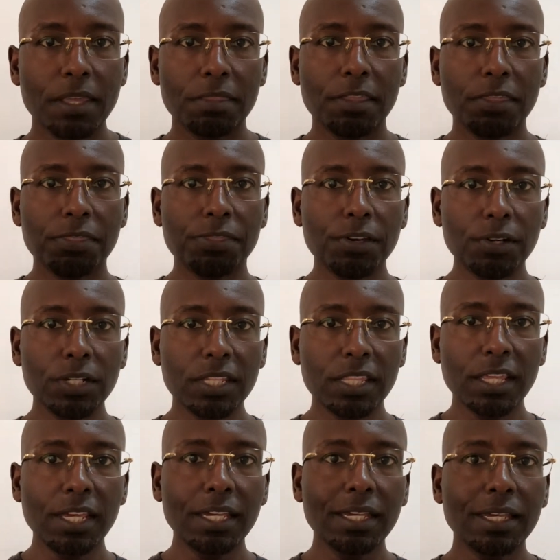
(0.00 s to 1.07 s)
The third
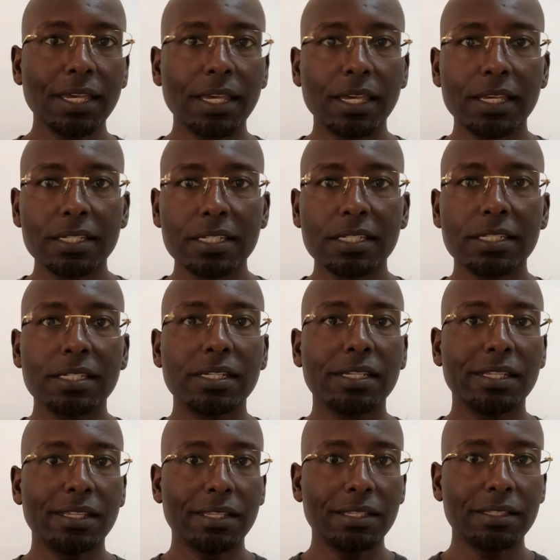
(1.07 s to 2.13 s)
thing is
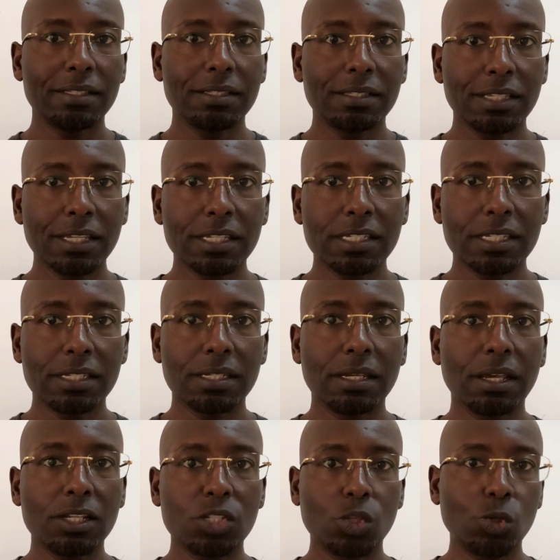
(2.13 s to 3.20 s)

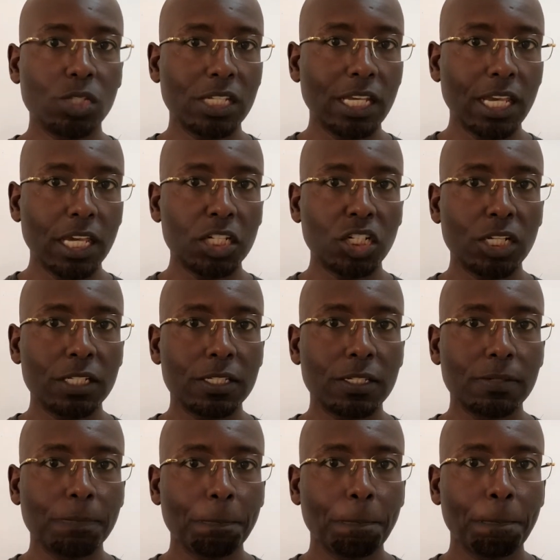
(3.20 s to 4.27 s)
disassociation.
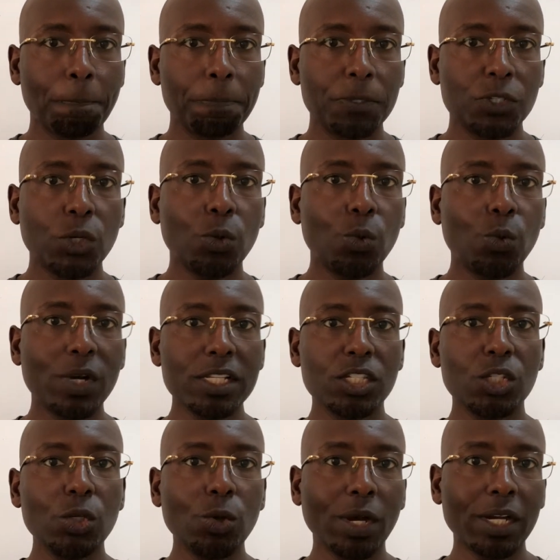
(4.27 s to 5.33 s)
So
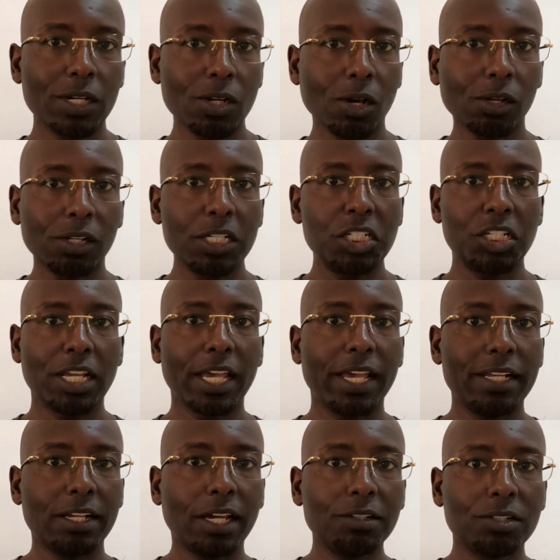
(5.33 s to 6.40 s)
once you acknowledge
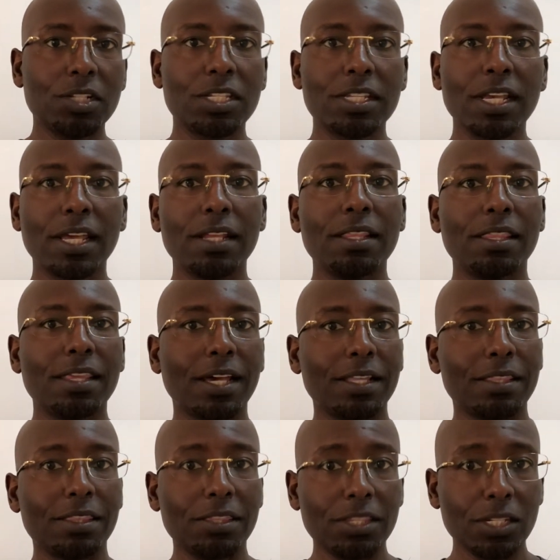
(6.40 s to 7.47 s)
and understand that
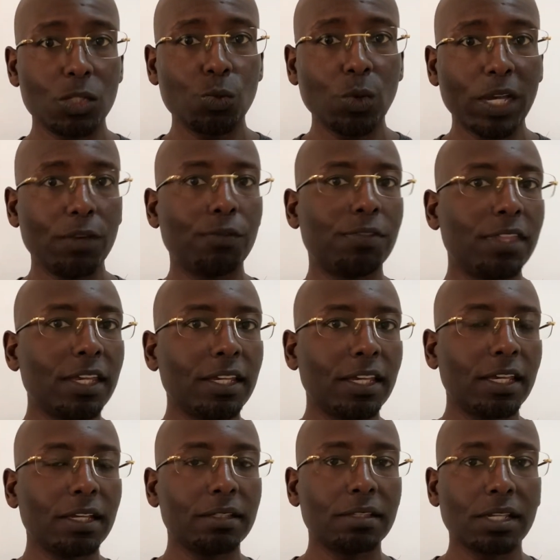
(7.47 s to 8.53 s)
this way of
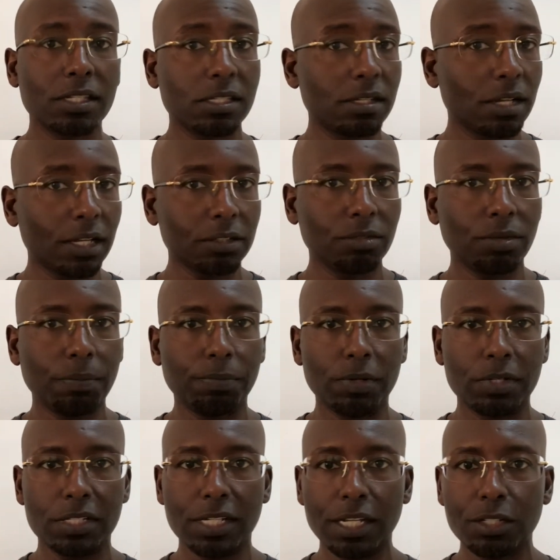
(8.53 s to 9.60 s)
thinking does not
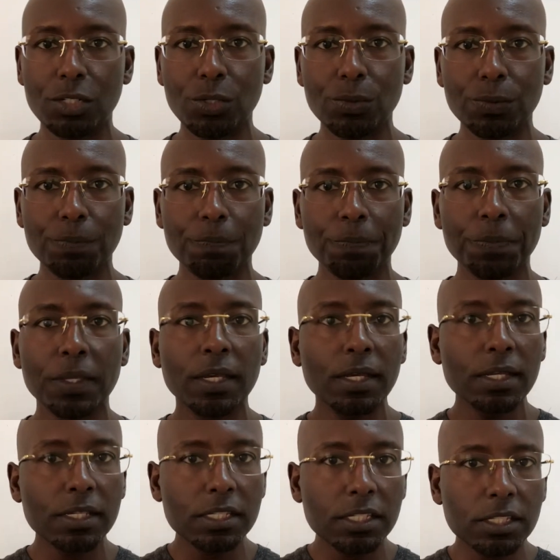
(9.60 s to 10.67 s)
represent you,
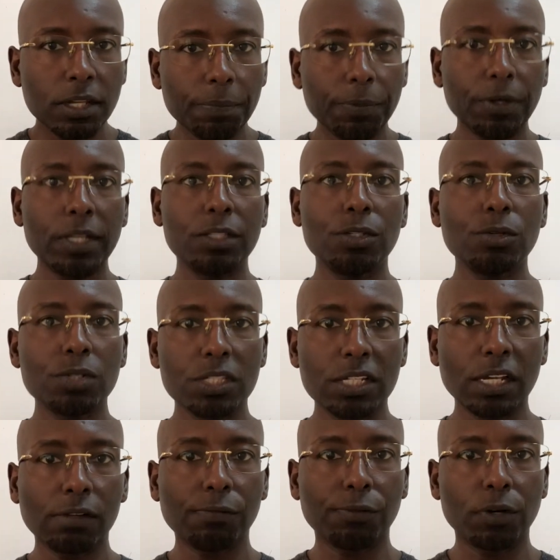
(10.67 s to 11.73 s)
separate
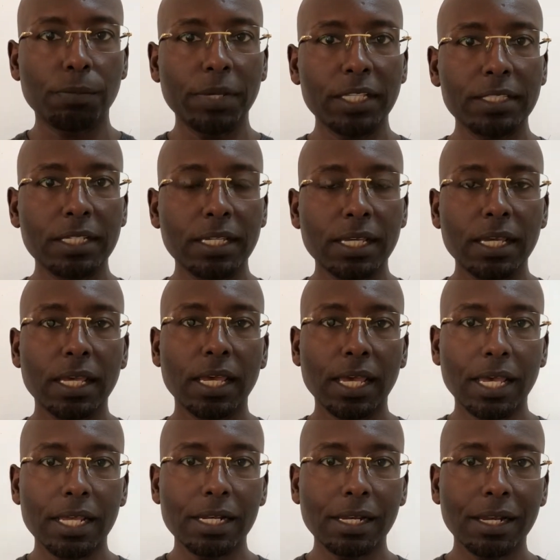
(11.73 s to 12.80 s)
yourself from it
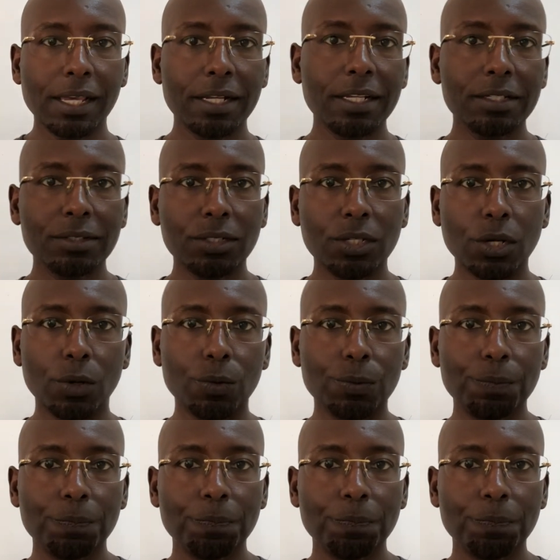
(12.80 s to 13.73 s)
and let it go.